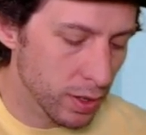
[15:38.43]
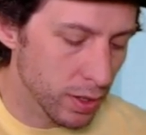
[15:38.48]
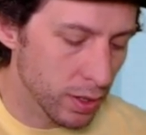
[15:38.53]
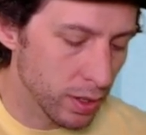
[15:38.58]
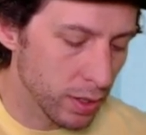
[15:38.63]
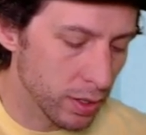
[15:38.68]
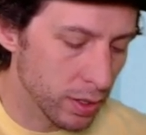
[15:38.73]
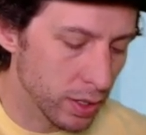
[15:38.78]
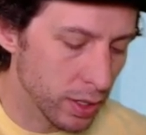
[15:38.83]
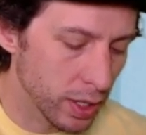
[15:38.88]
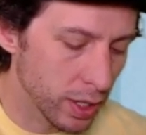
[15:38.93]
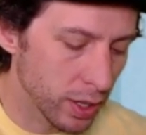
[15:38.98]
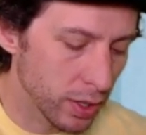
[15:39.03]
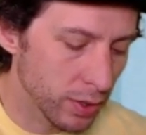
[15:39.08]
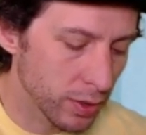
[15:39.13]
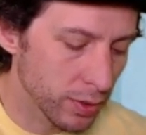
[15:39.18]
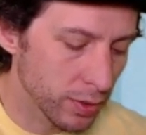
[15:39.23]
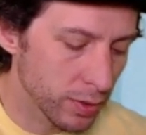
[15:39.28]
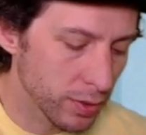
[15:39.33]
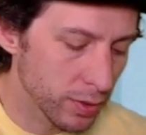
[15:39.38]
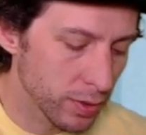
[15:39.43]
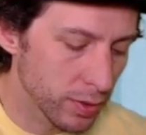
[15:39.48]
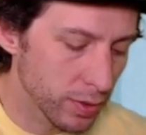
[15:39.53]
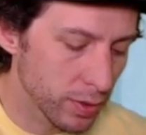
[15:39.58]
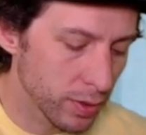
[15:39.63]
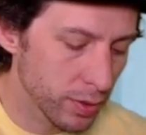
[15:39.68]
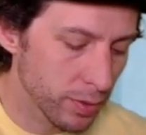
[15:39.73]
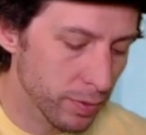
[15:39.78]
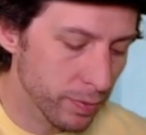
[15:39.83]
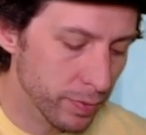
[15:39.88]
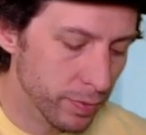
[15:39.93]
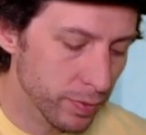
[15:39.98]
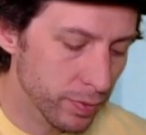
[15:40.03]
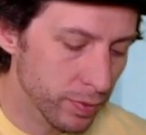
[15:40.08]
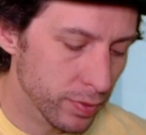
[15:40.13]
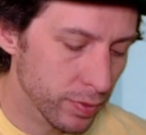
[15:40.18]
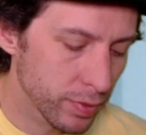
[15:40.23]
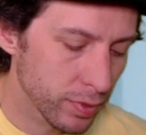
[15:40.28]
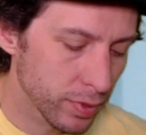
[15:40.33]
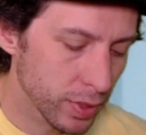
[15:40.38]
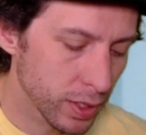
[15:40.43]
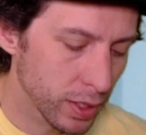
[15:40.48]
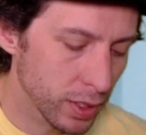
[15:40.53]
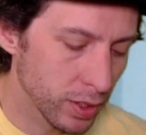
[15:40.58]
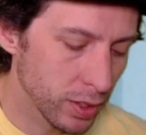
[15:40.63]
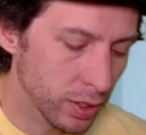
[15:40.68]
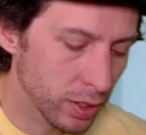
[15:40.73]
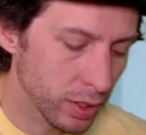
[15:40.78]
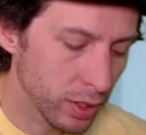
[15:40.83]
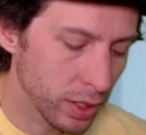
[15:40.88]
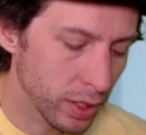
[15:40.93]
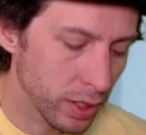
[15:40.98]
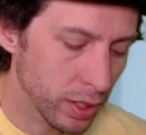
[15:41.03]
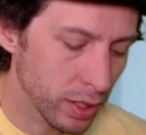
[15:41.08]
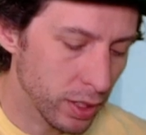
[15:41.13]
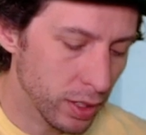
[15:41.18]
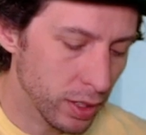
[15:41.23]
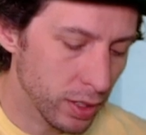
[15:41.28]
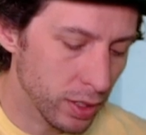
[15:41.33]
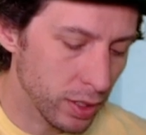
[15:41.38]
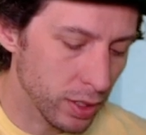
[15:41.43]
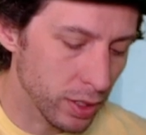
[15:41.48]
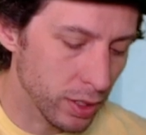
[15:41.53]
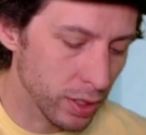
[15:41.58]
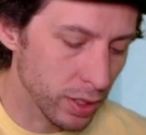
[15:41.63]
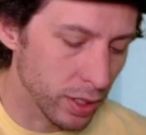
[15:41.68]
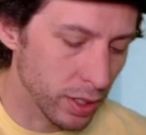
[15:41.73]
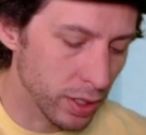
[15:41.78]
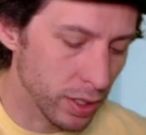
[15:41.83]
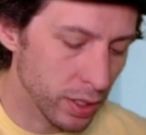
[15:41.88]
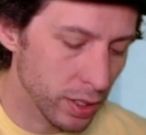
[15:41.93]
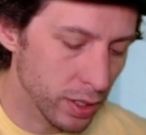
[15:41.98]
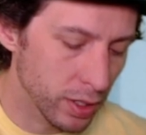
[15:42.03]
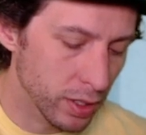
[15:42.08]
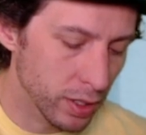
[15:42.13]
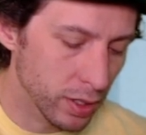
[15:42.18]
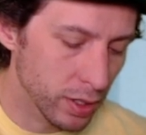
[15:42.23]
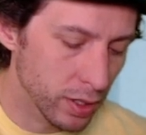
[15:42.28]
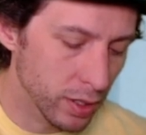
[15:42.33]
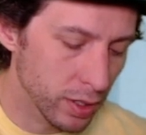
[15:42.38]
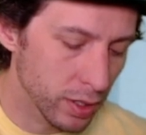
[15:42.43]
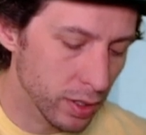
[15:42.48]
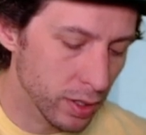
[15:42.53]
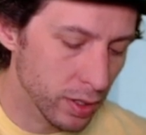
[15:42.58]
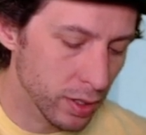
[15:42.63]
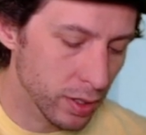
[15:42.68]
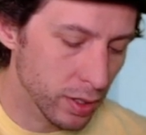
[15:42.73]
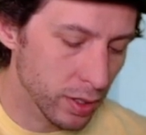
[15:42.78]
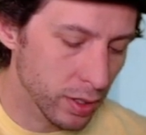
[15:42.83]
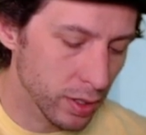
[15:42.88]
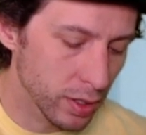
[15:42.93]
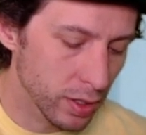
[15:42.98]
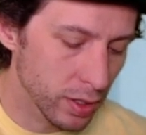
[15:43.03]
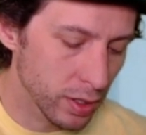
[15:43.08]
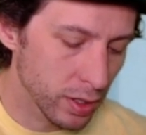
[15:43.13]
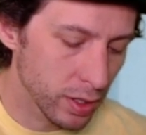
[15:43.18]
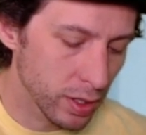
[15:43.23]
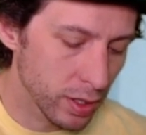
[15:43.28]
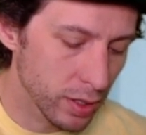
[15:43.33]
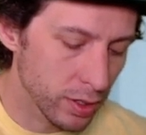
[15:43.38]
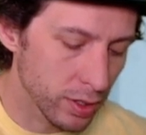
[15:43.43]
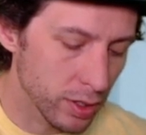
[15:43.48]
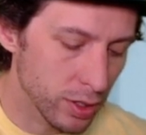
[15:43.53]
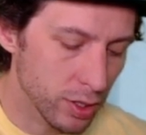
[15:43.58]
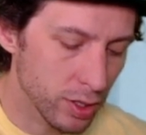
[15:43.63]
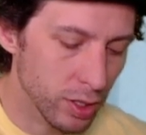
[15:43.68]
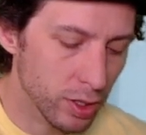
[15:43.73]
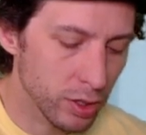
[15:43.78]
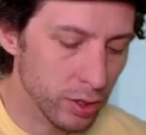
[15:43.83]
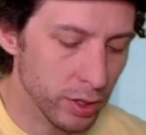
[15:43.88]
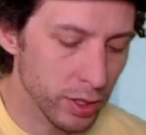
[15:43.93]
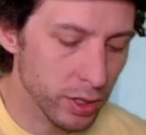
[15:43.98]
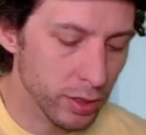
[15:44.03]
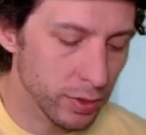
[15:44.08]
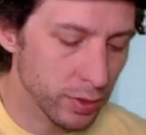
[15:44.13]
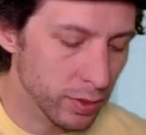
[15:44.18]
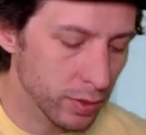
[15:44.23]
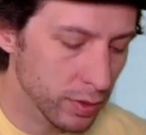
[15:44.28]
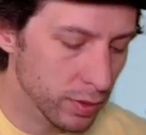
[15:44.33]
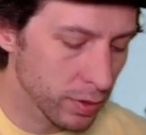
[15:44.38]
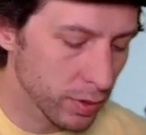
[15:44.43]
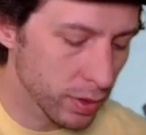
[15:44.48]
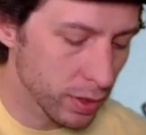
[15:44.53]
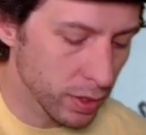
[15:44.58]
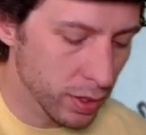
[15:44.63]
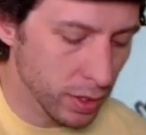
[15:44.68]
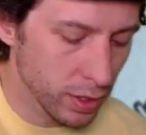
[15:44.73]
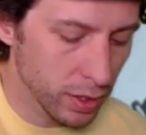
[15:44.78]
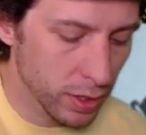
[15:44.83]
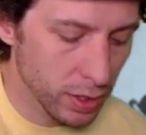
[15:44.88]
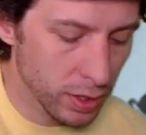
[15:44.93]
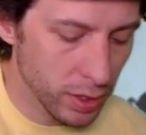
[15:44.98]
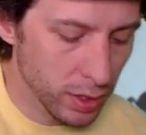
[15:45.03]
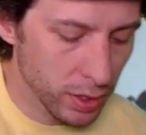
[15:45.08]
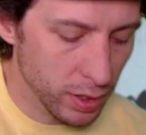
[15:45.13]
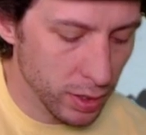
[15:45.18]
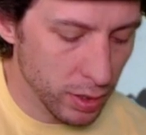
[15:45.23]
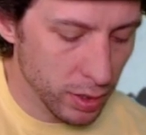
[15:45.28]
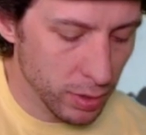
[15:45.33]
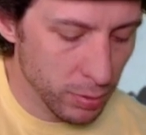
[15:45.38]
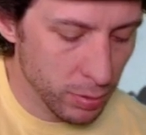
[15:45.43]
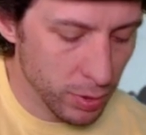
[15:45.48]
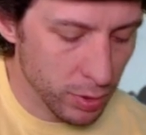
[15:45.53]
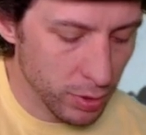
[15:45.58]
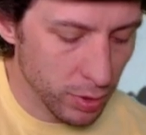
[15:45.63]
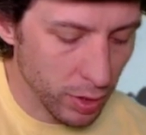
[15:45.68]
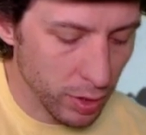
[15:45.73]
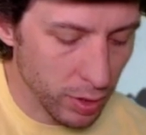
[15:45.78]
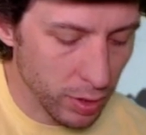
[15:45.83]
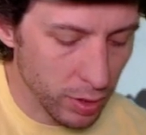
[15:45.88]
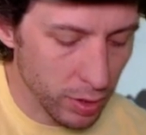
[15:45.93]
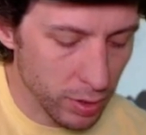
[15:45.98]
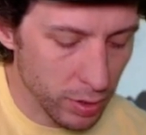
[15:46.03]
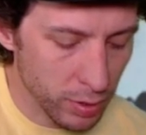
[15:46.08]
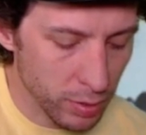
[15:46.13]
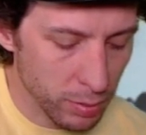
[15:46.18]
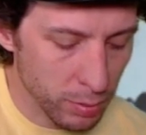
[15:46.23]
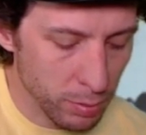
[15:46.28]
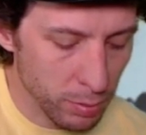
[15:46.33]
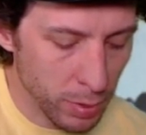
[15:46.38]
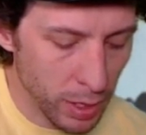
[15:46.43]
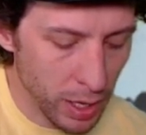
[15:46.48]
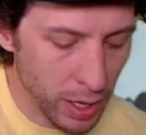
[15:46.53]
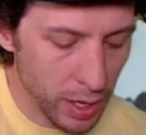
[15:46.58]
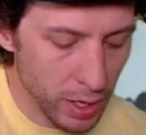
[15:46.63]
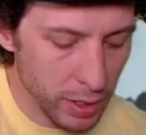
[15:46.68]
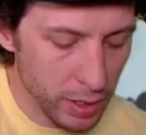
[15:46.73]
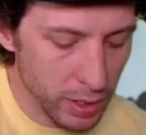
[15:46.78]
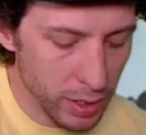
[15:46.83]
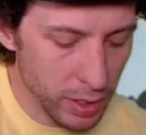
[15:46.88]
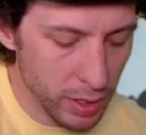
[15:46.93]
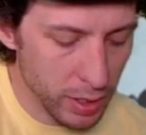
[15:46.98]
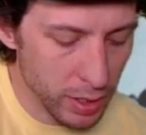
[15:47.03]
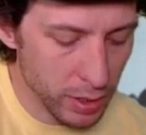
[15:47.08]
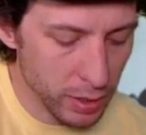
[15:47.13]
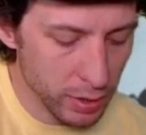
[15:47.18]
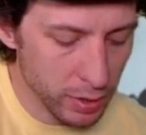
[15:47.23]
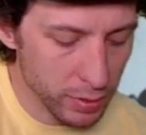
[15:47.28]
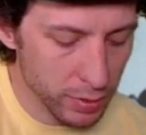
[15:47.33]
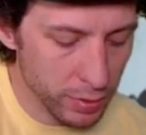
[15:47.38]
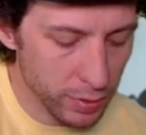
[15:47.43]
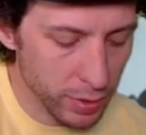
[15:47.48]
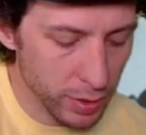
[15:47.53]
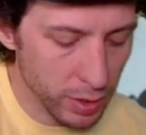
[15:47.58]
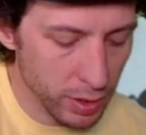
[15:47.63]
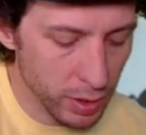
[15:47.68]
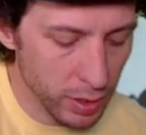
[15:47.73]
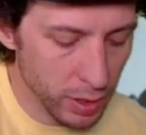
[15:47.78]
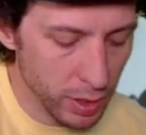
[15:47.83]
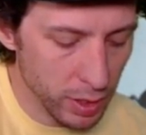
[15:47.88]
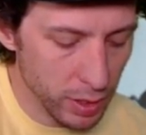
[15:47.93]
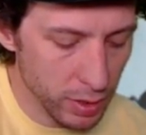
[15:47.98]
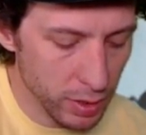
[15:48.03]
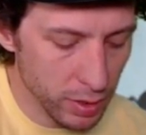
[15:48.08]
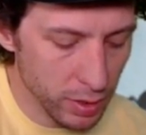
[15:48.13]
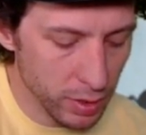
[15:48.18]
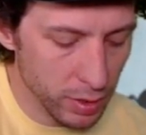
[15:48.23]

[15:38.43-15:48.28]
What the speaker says: There you go. Looking good. There's his shoulder. Let me draw the body here. Fill it in.